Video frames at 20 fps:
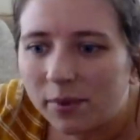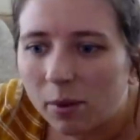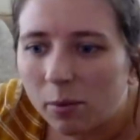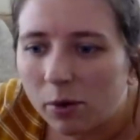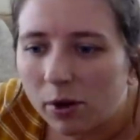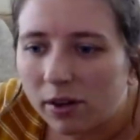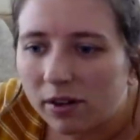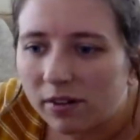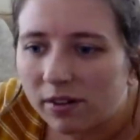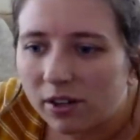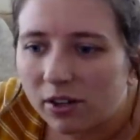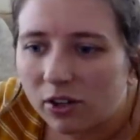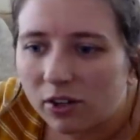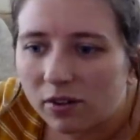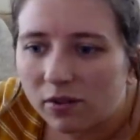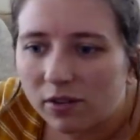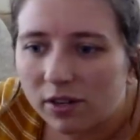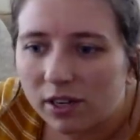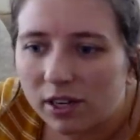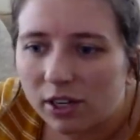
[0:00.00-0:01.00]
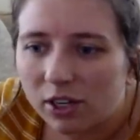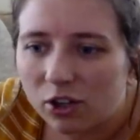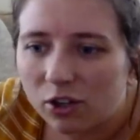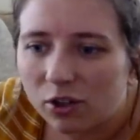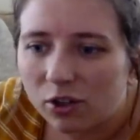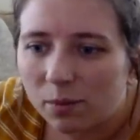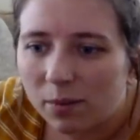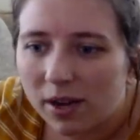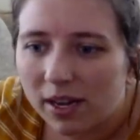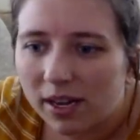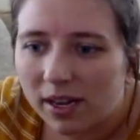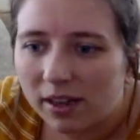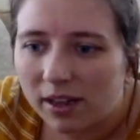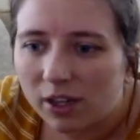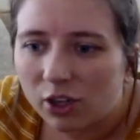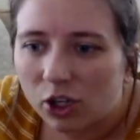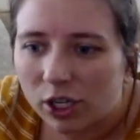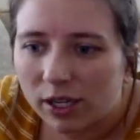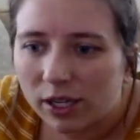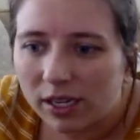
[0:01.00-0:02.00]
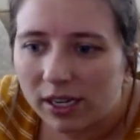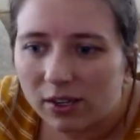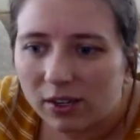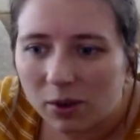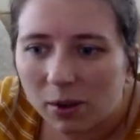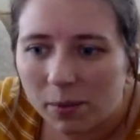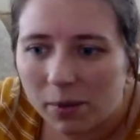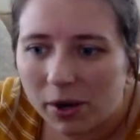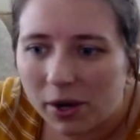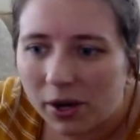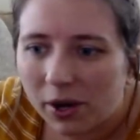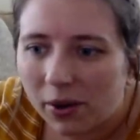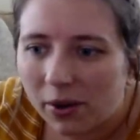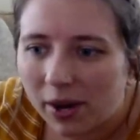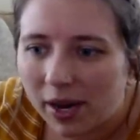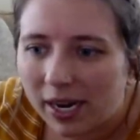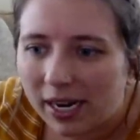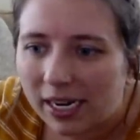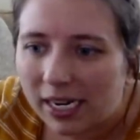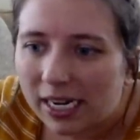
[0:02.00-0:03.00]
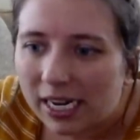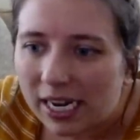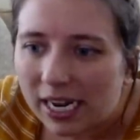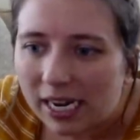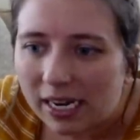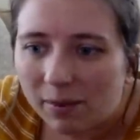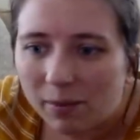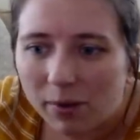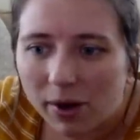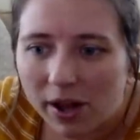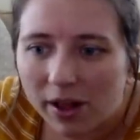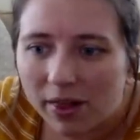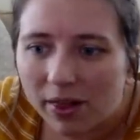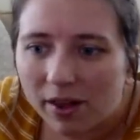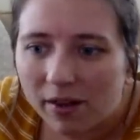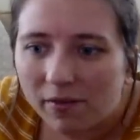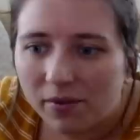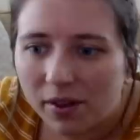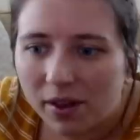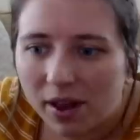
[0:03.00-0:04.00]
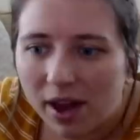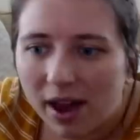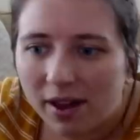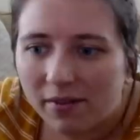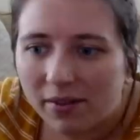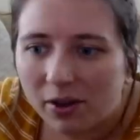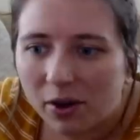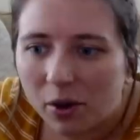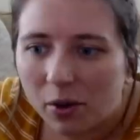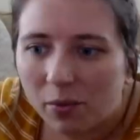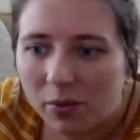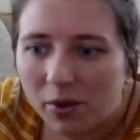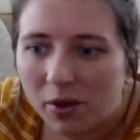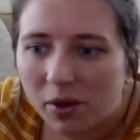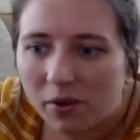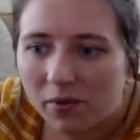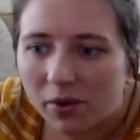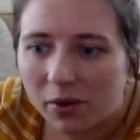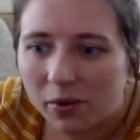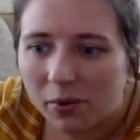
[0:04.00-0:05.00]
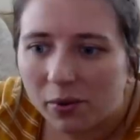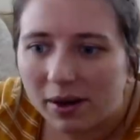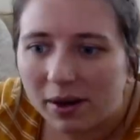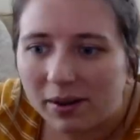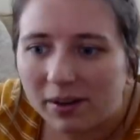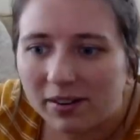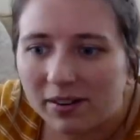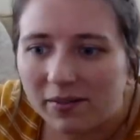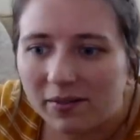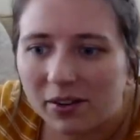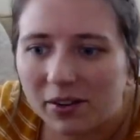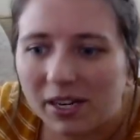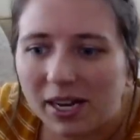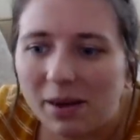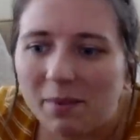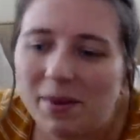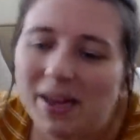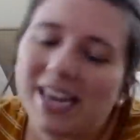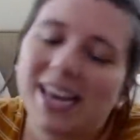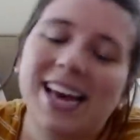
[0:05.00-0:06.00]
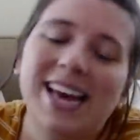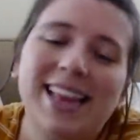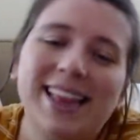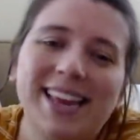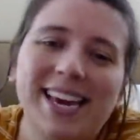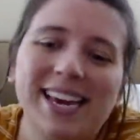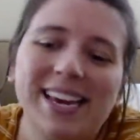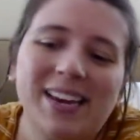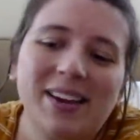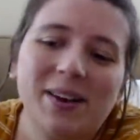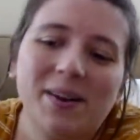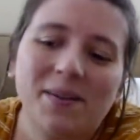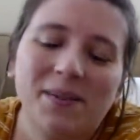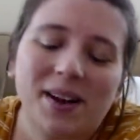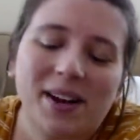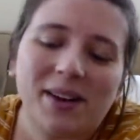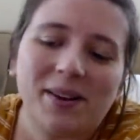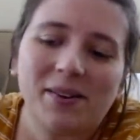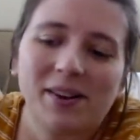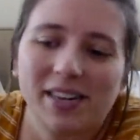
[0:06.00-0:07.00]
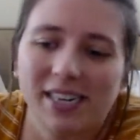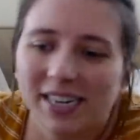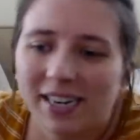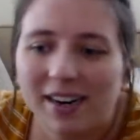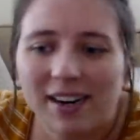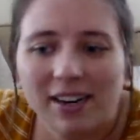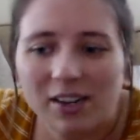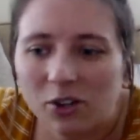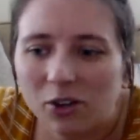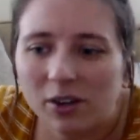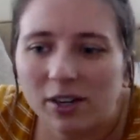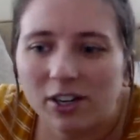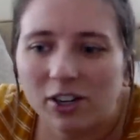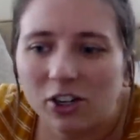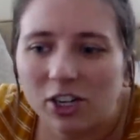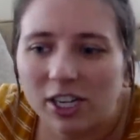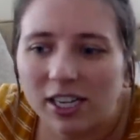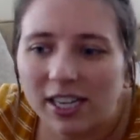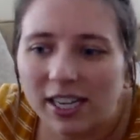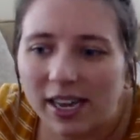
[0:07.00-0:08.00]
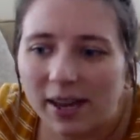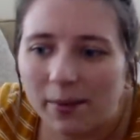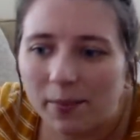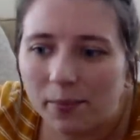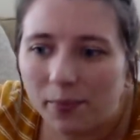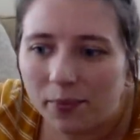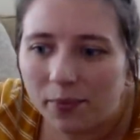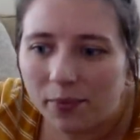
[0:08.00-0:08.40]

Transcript: Brianna said, just finished making the chili, so I'm going to go ahead and eat, but love the live and hope that you have a great rest of your day. Thank you. I'm glad you were in here. Enjoy your chili.